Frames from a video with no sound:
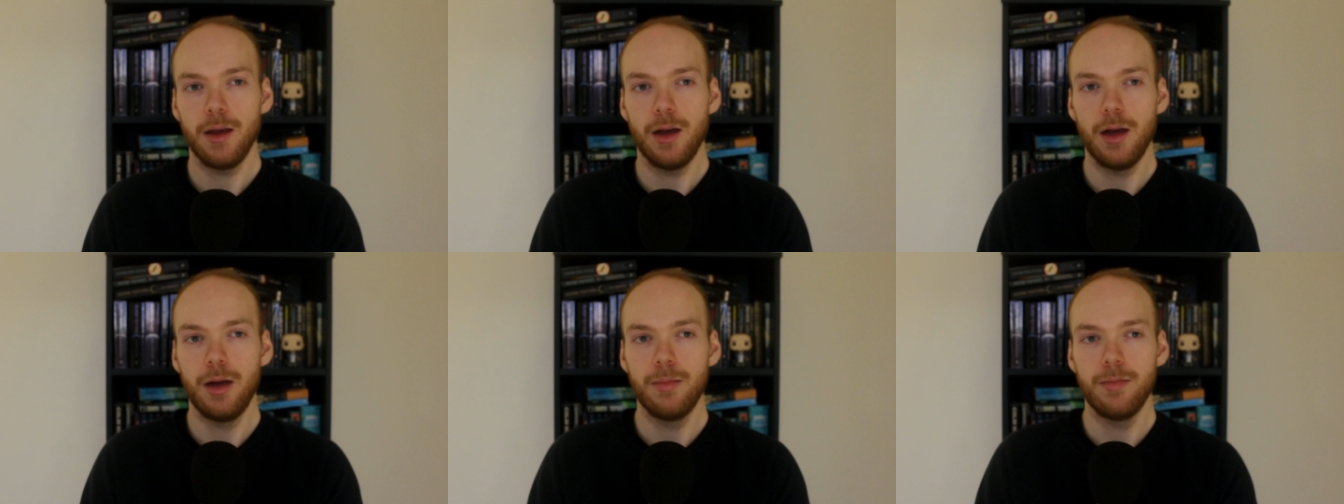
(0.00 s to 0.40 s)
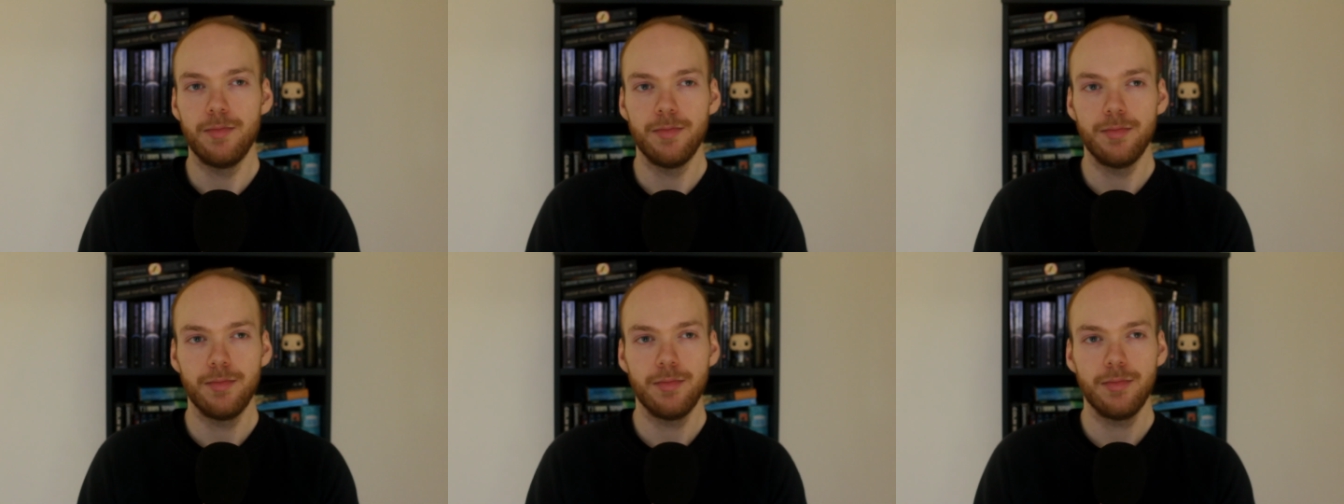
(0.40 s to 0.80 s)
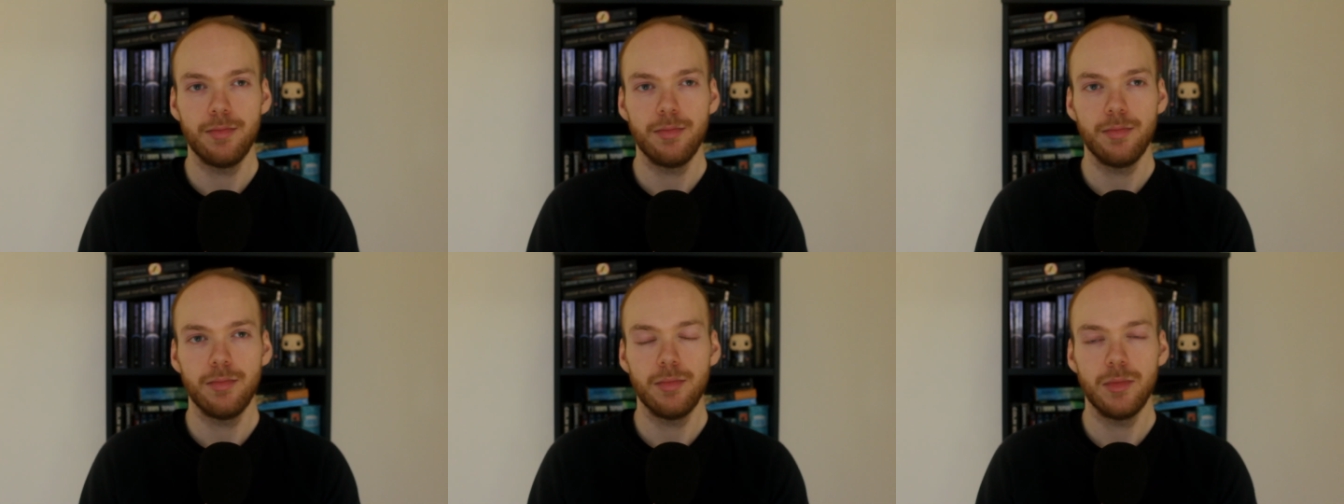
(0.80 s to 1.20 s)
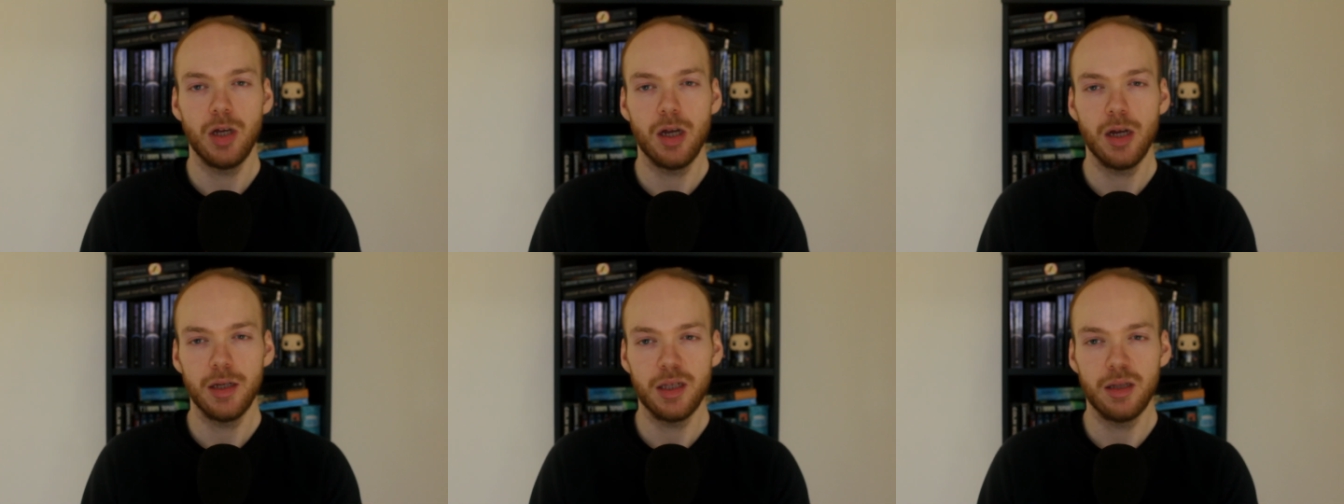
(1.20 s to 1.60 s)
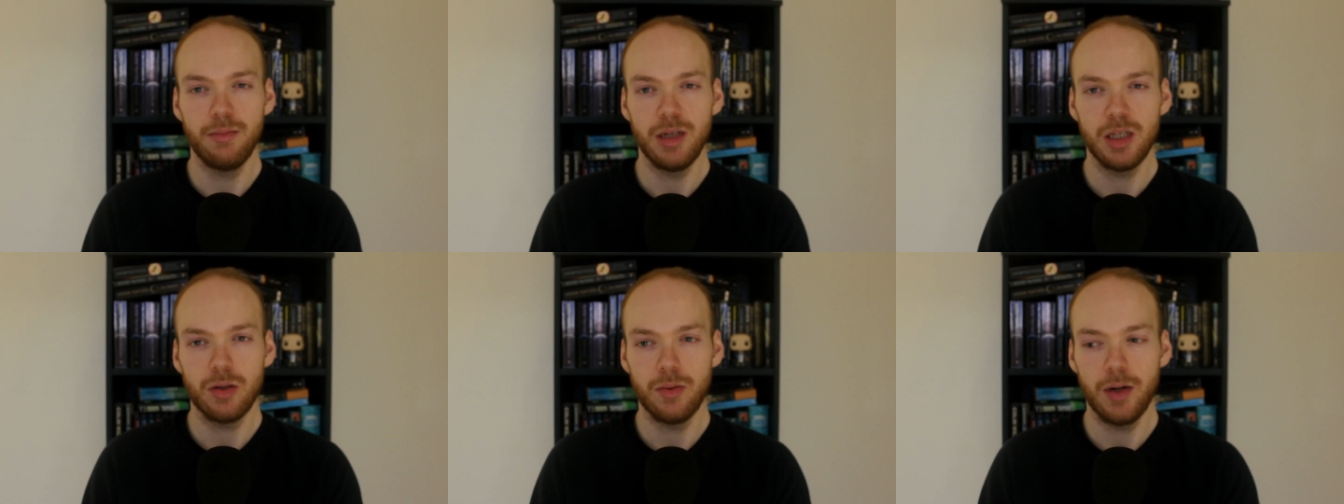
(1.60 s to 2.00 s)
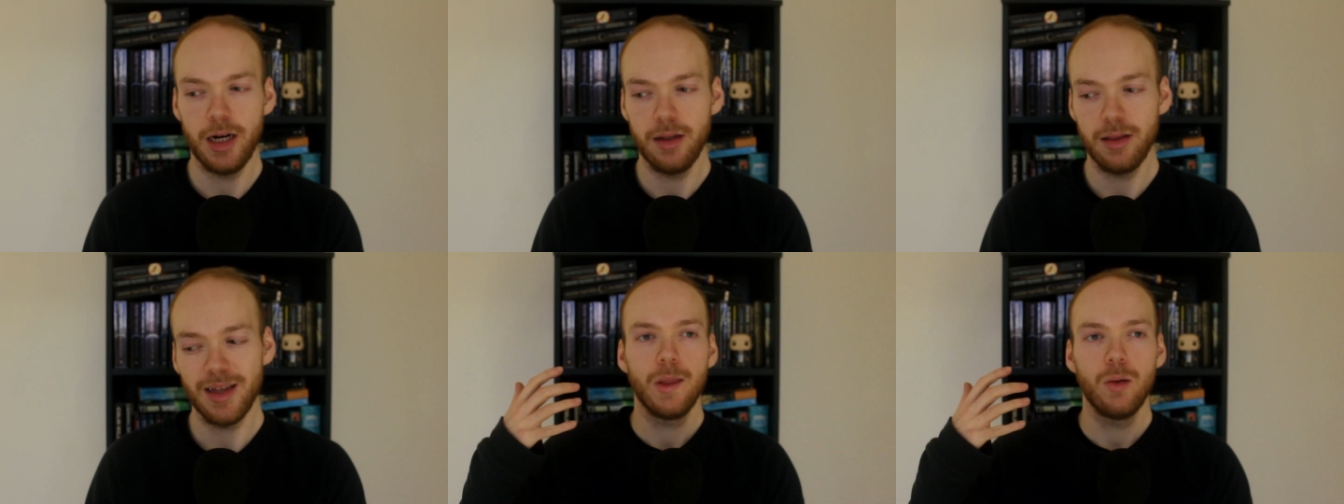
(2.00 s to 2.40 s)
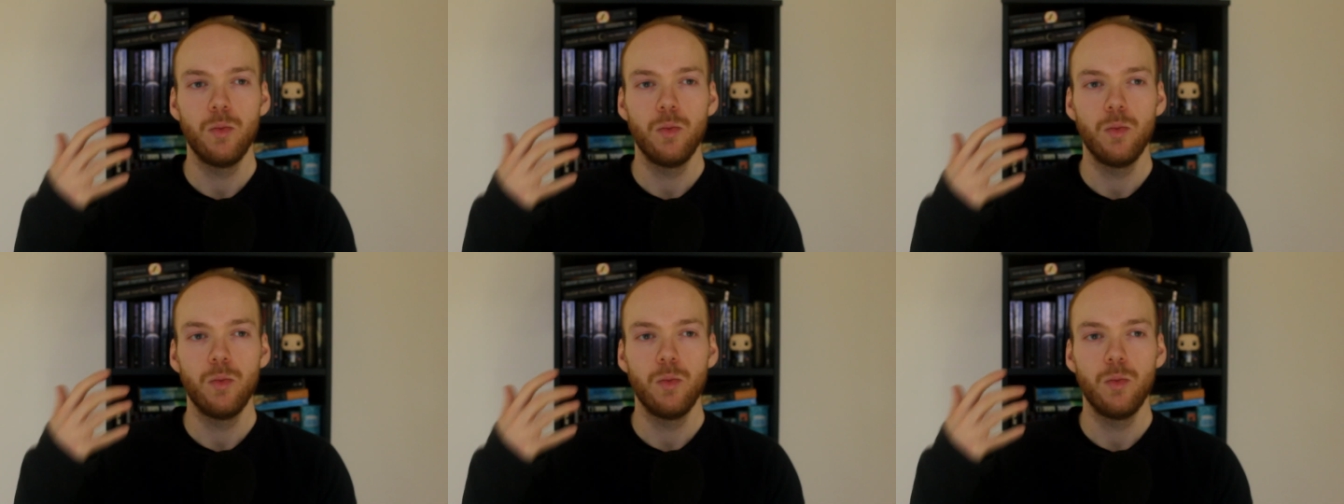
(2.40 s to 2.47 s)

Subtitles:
The Curse of the Mistwraith,